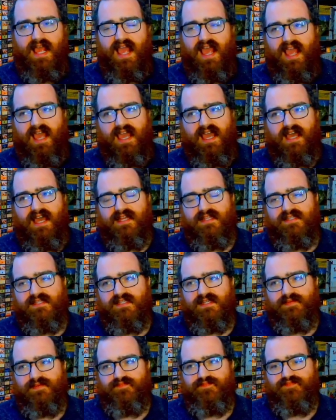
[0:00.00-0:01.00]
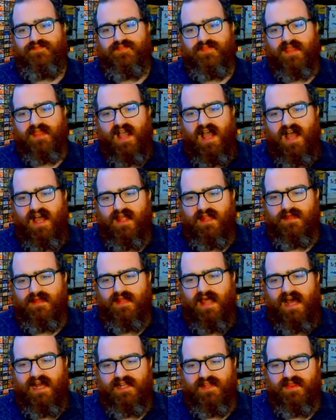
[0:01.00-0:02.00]
and a
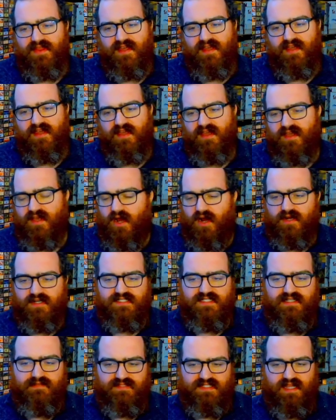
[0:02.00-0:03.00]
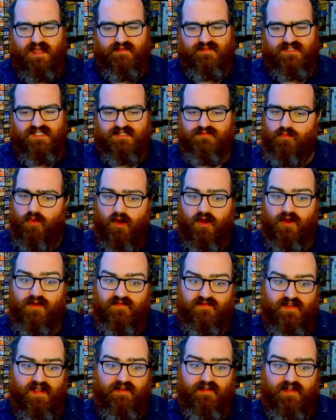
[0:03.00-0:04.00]
lot of the cards themselves just
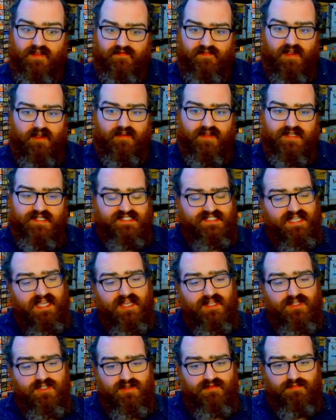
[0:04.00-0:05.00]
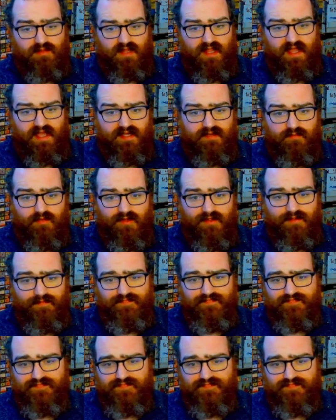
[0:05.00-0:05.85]
weren't very, very standard playable.